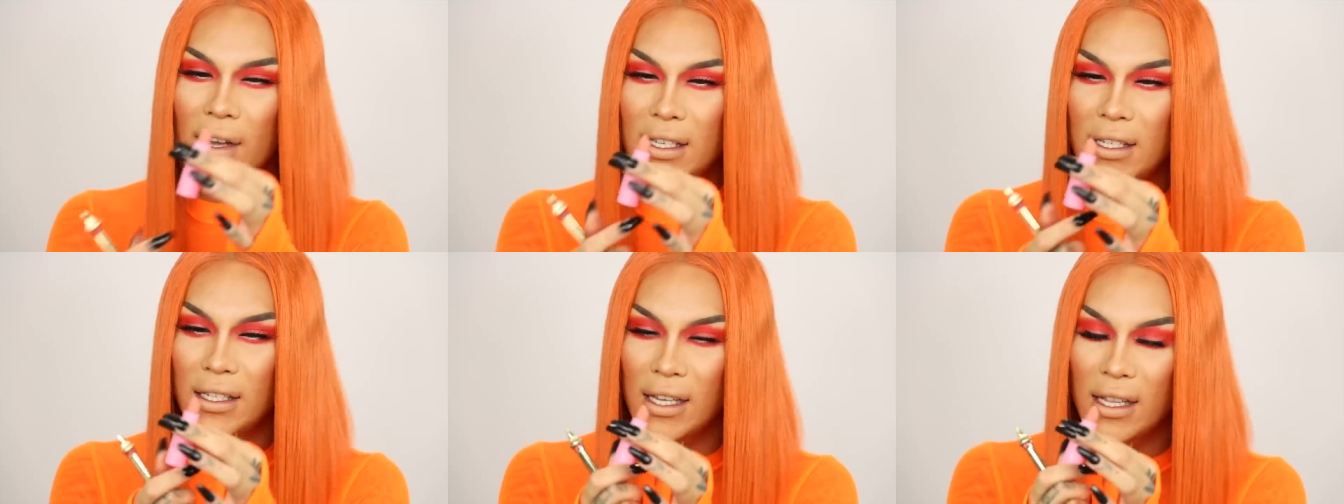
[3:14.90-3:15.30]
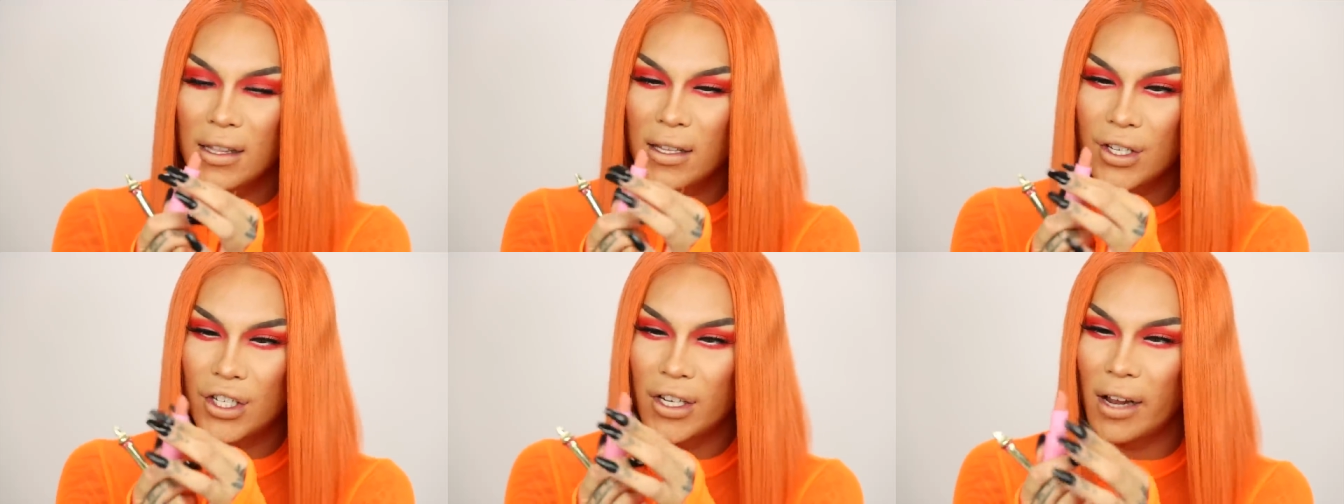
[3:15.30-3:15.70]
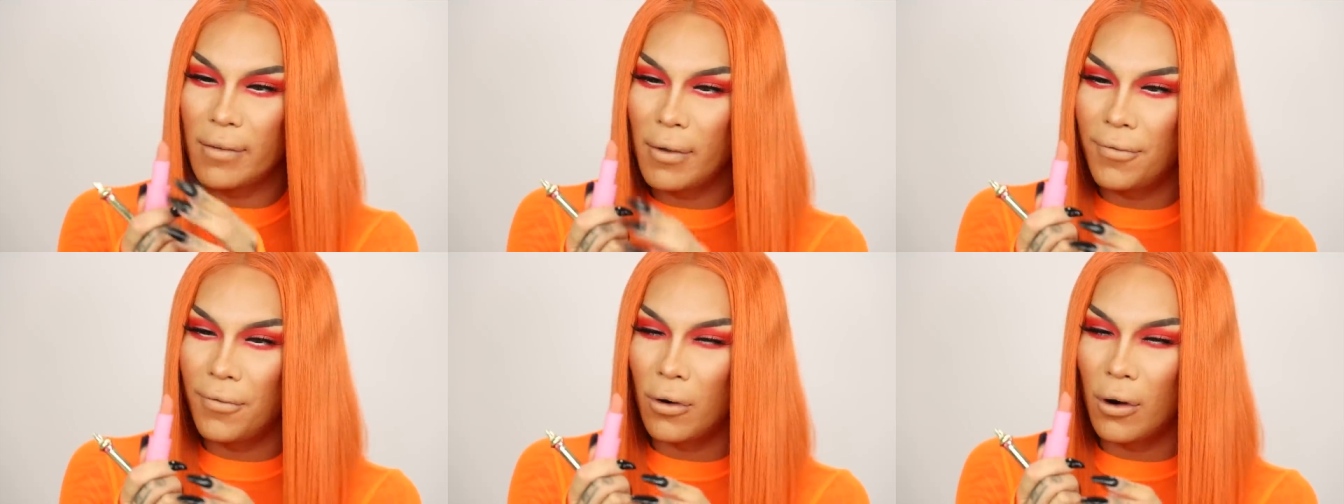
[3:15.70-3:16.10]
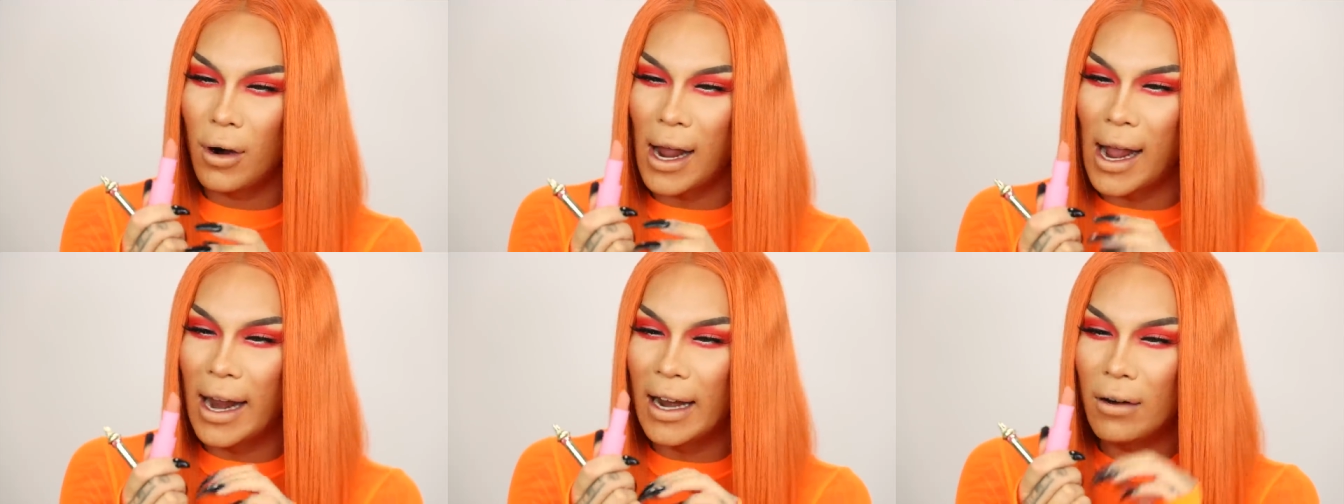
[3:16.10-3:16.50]
I seen this shade
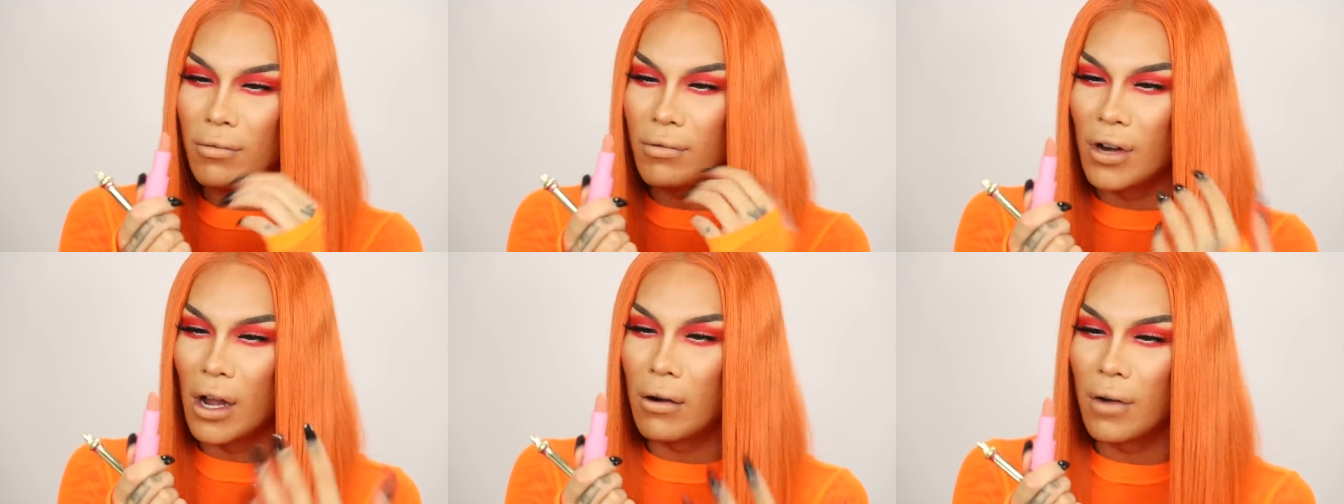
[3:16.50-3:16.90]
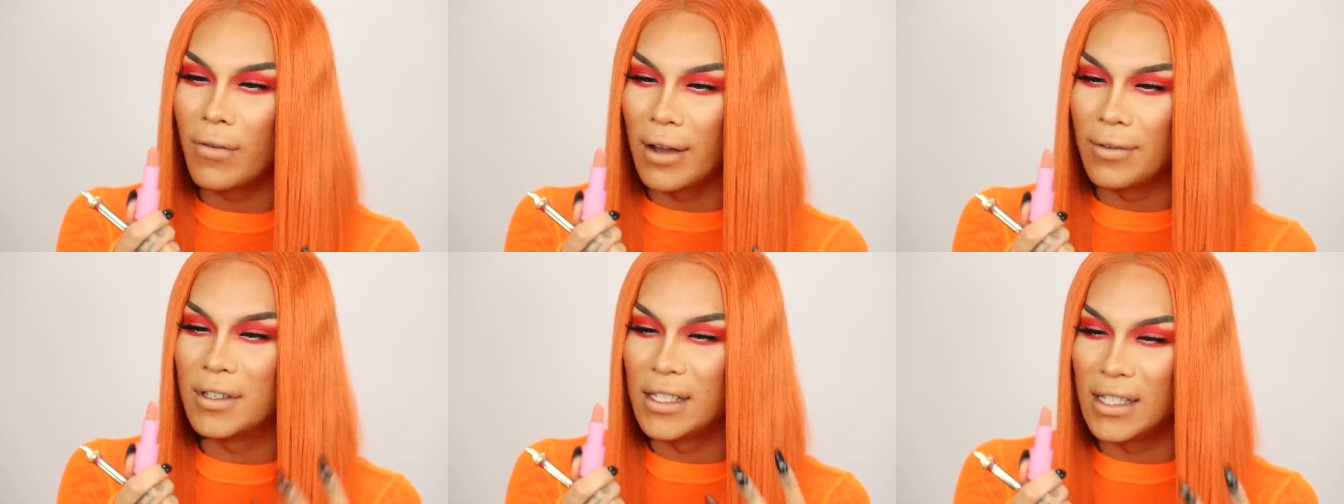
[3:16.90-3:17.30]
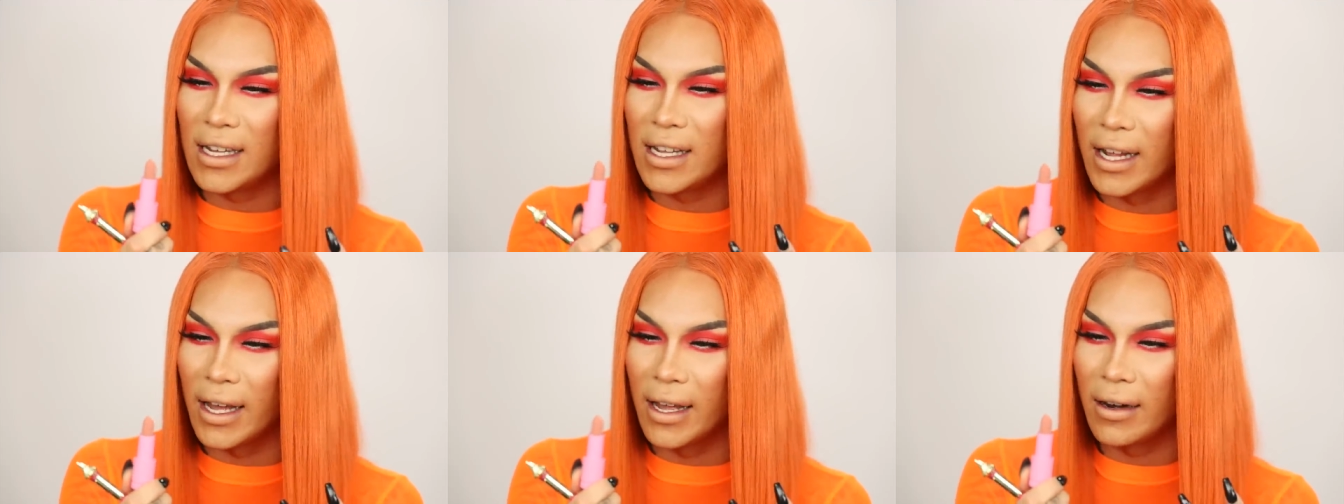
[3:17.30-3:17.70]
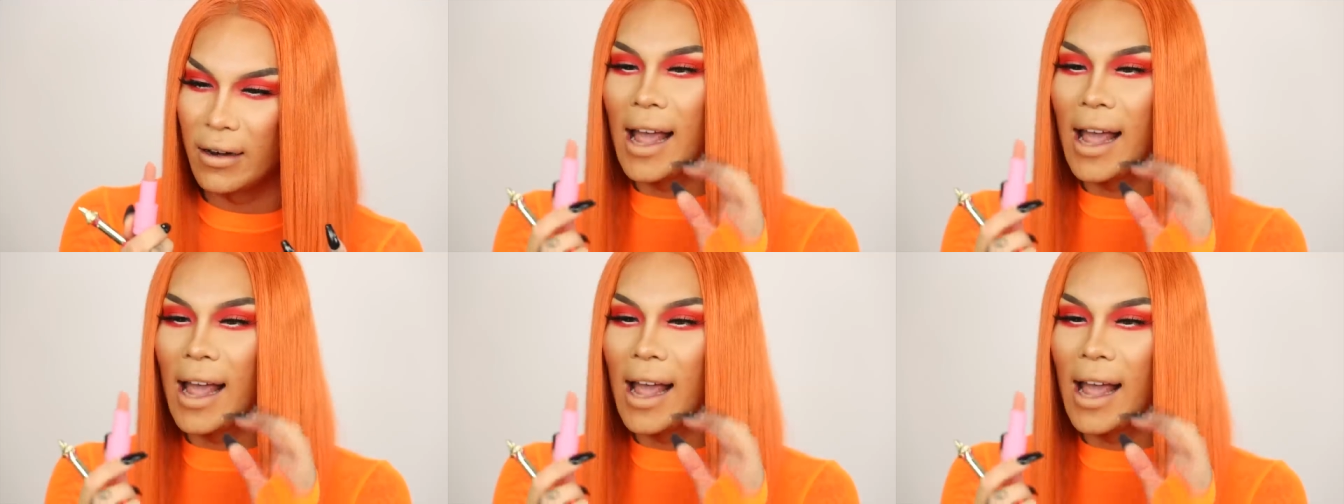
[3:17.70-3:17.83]
before? I don't know if I've seen it.